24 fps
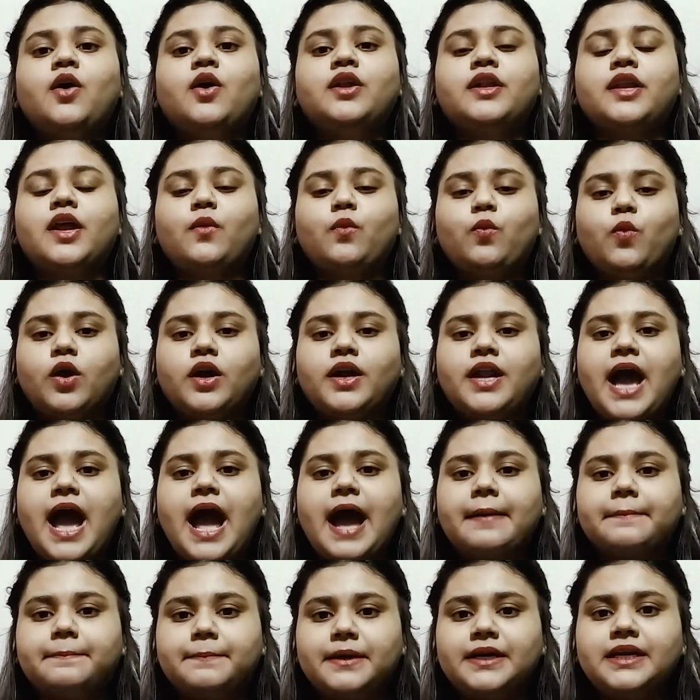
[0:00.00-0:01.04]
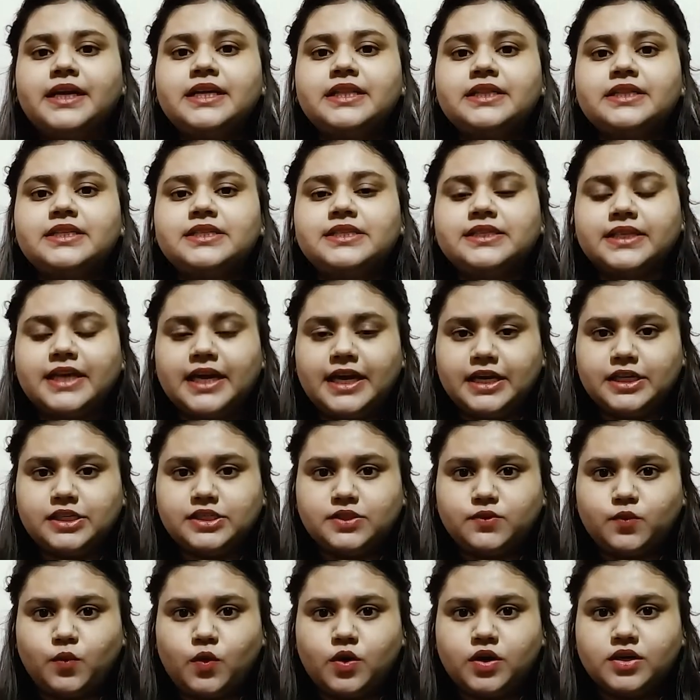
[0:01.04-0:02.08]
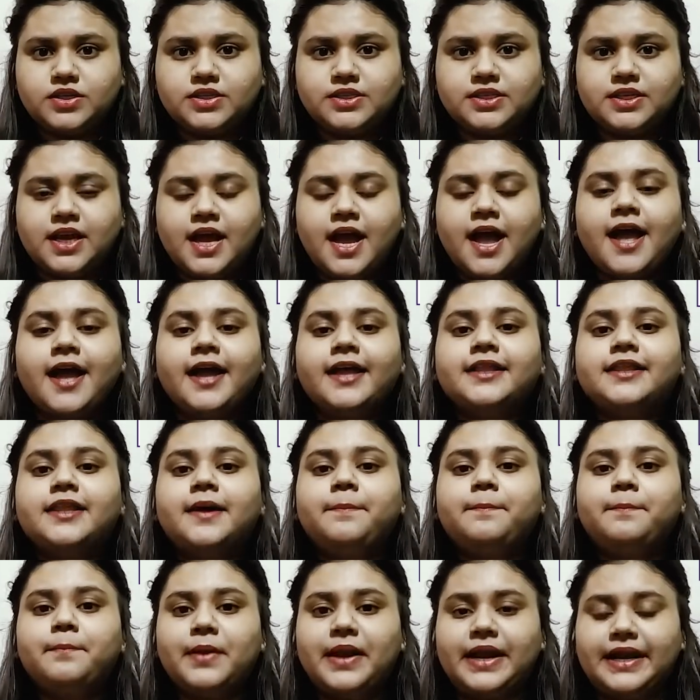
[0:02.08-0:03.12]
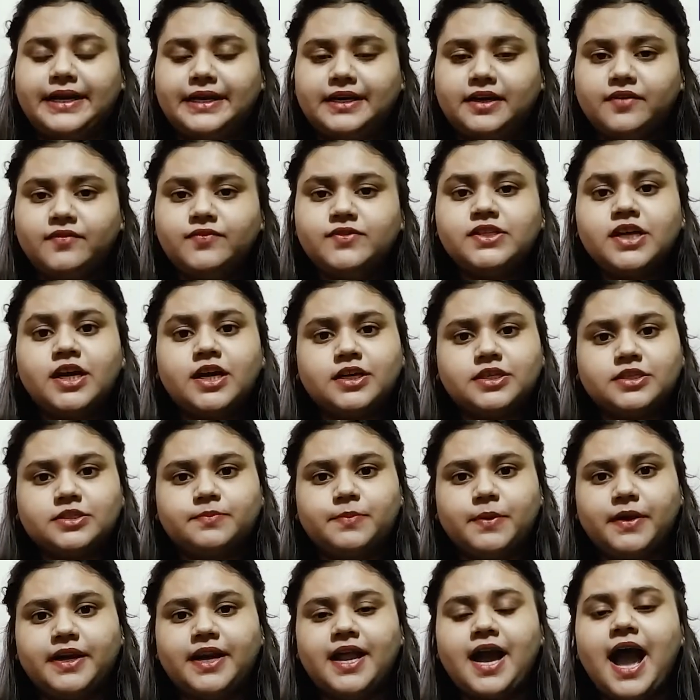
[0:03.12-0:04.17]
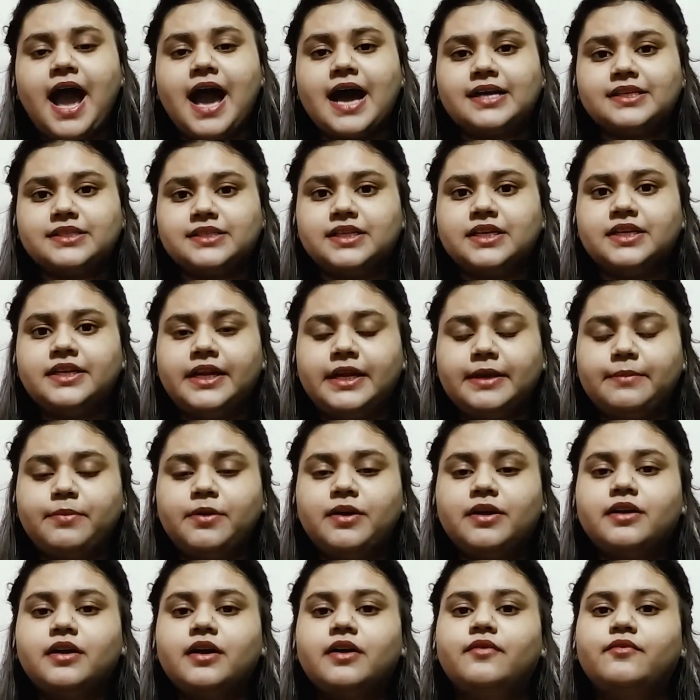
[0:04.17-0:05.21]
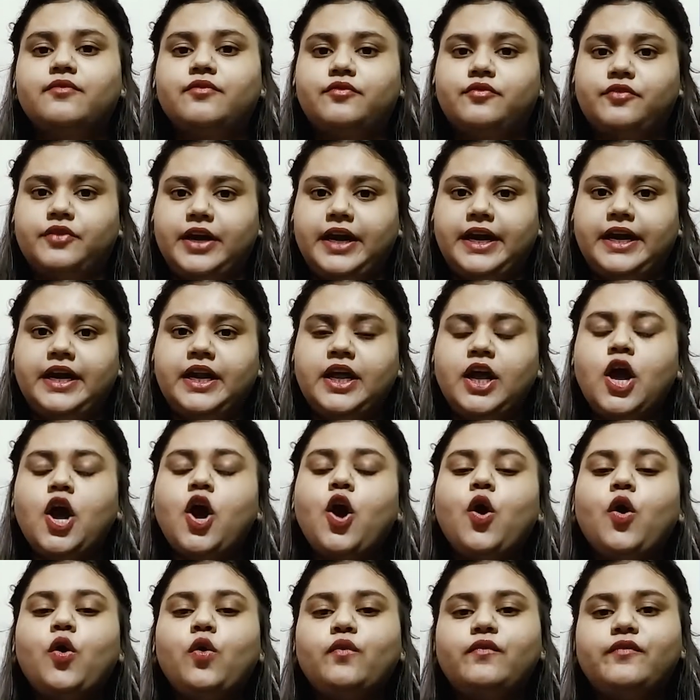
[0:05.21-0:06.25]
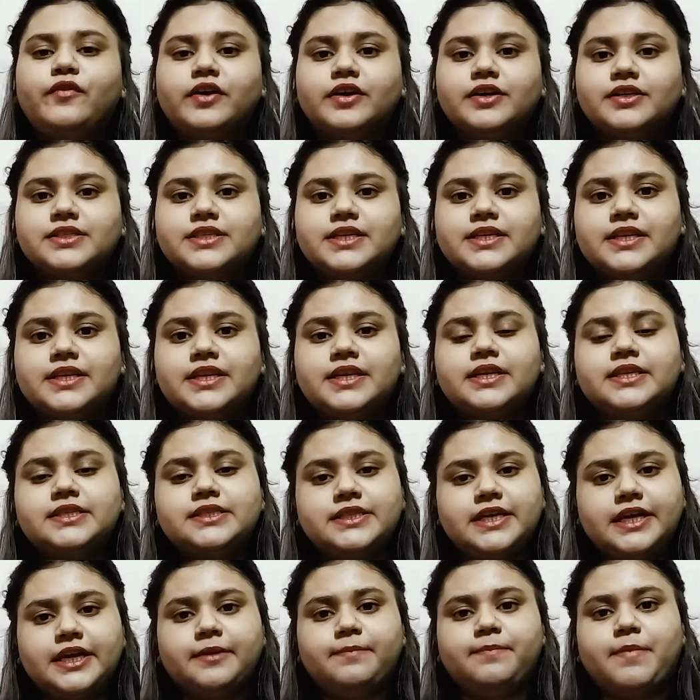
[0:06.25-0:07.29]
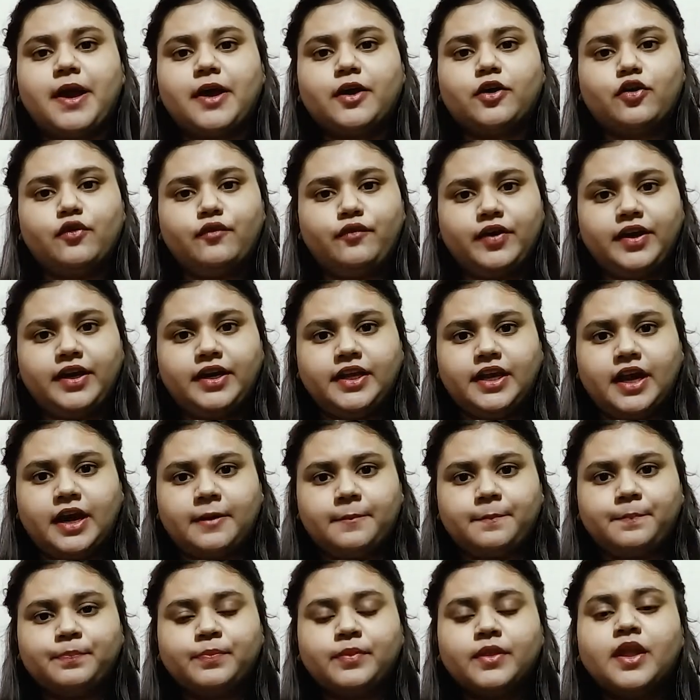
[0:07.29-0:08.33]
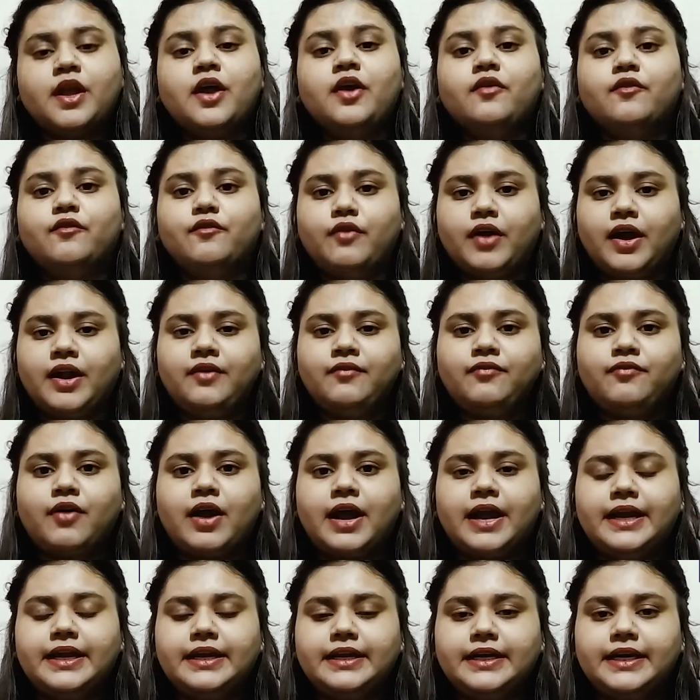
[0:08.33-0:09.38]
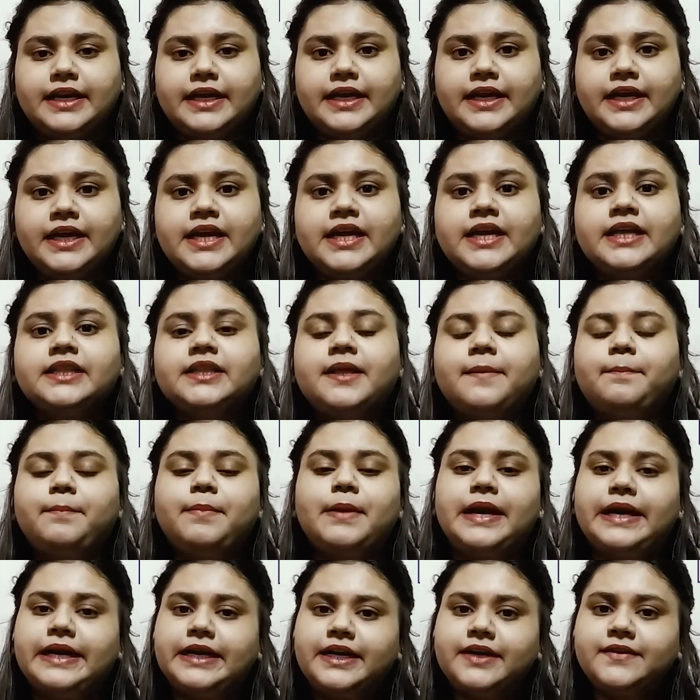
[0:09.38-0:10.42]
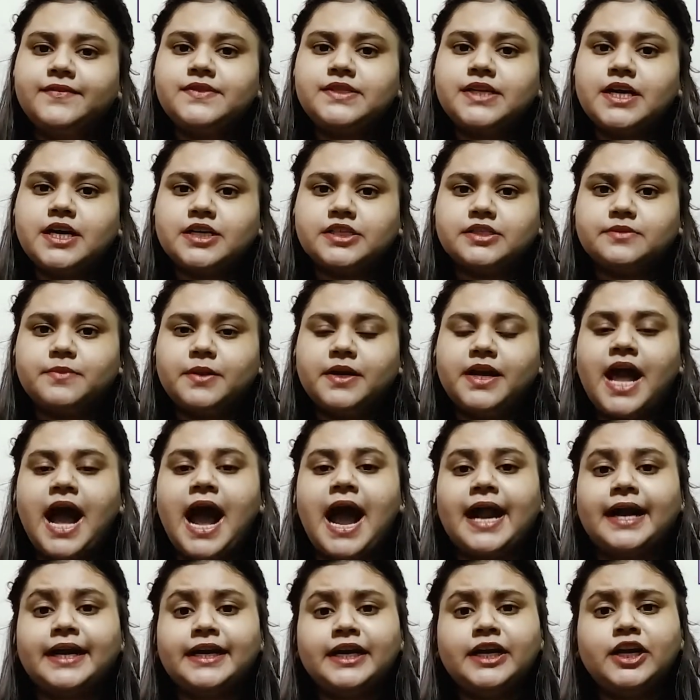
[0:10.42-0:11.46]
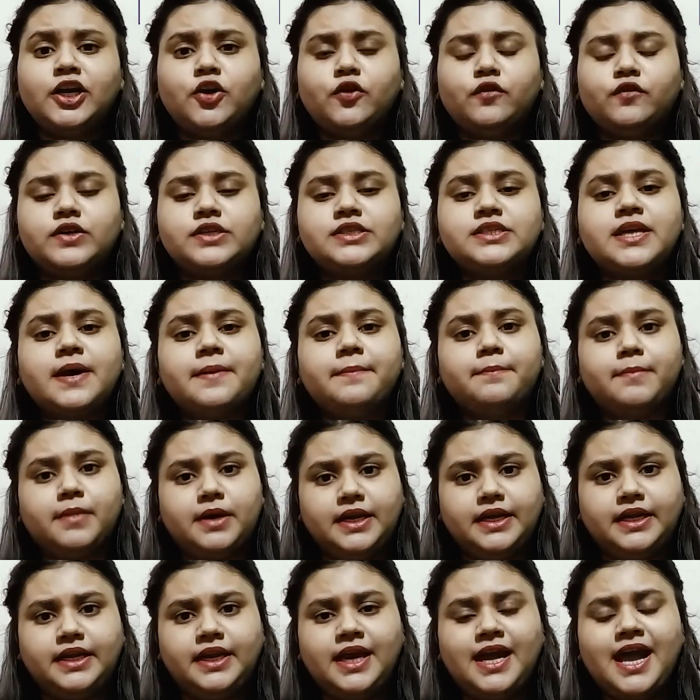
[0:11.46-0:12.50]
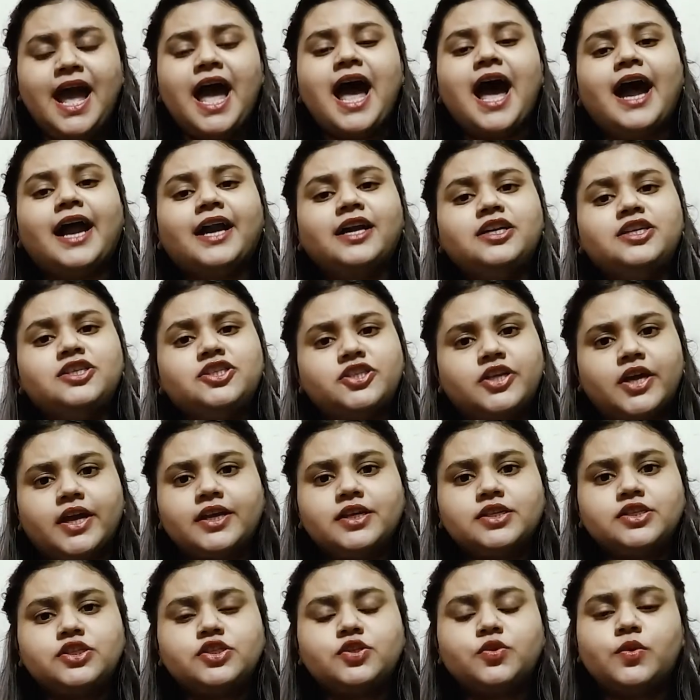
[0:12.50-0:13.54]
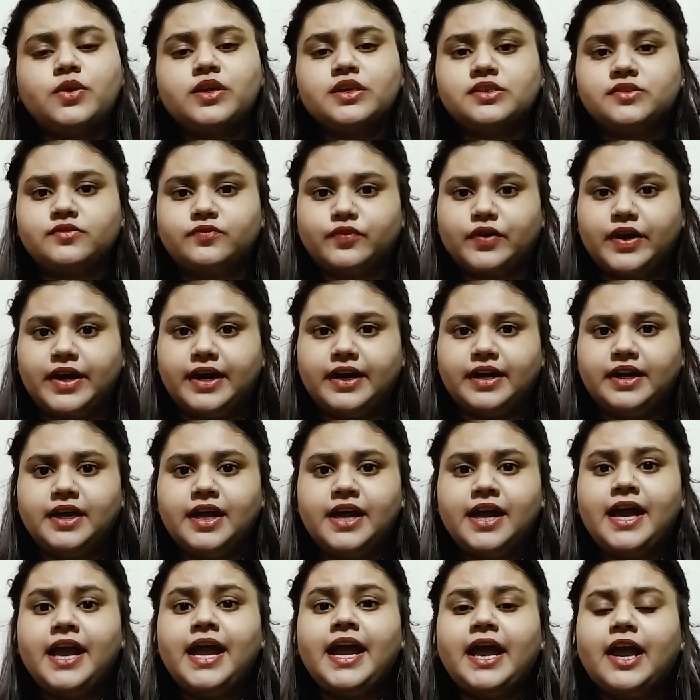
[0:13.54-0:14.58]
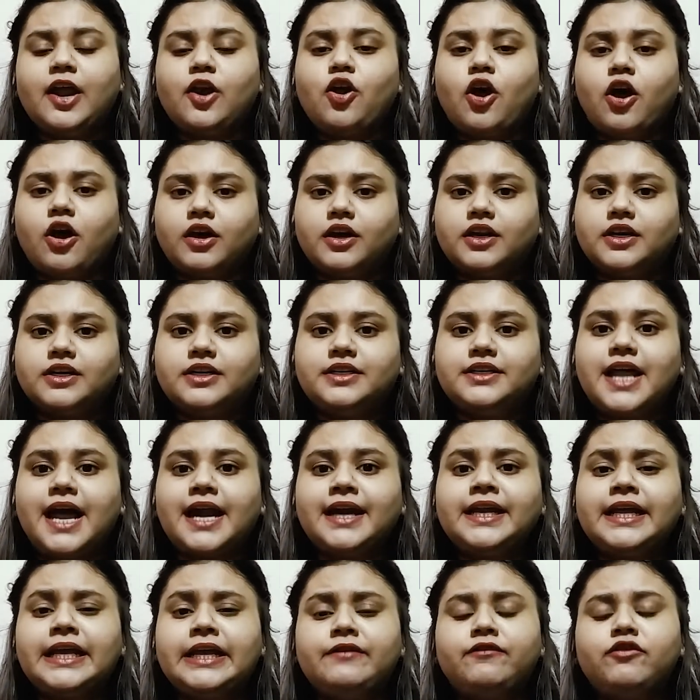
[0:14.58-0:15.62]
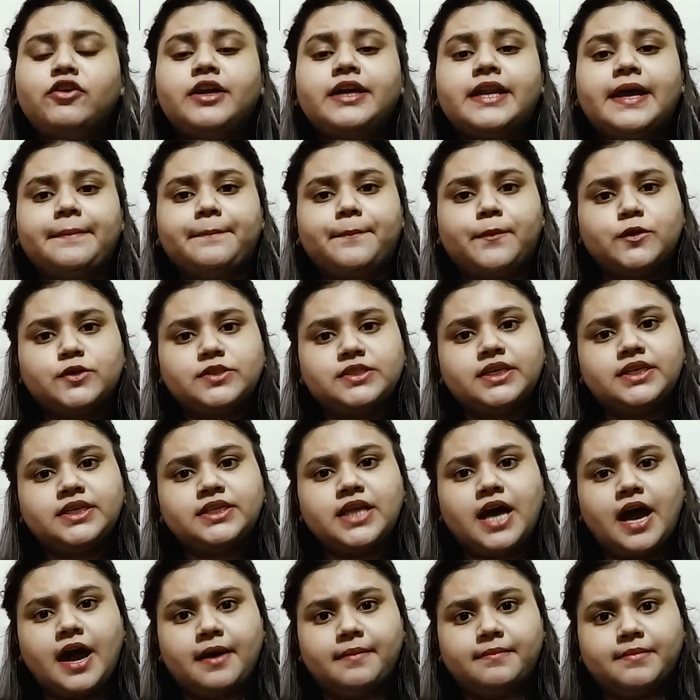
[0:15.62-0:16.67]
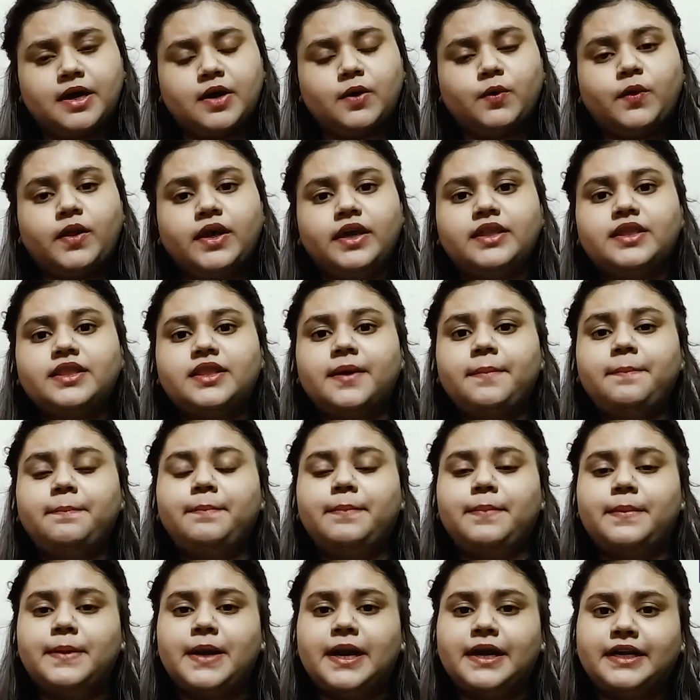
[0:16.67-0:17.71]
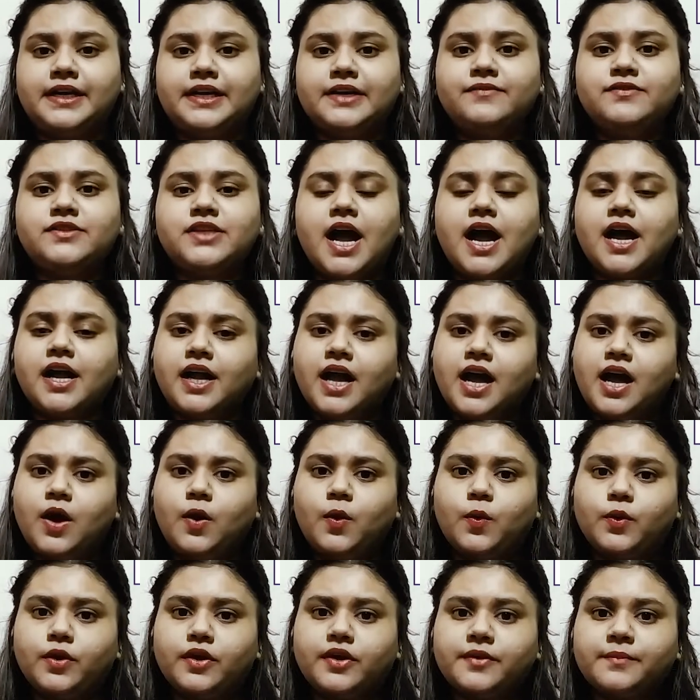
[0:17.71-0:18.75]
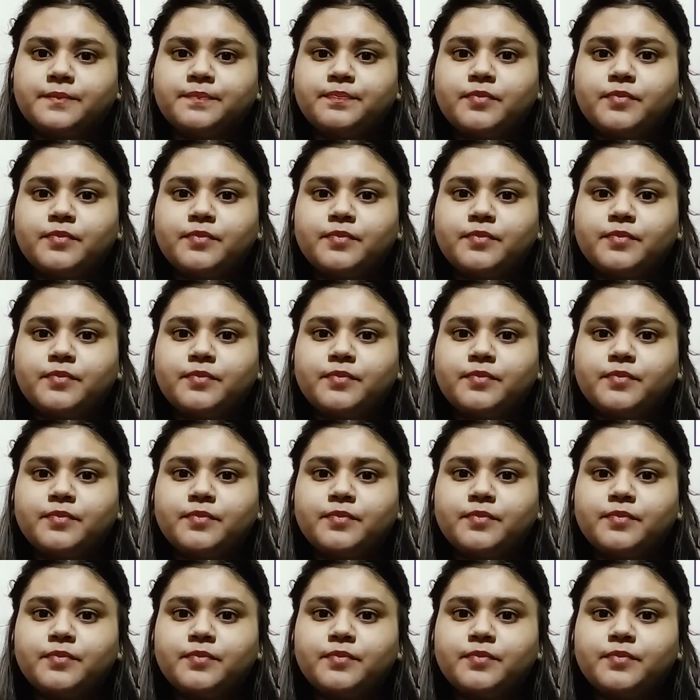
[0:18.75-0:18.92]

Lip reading: Now what happened in this case was the plaintiff's husband has a neighbor cum friend who works in State Bank of India. One fine day, the plaintiff's husband handed over some money and checks to his friend in order that he would deposit the amount in the plaintiff's account.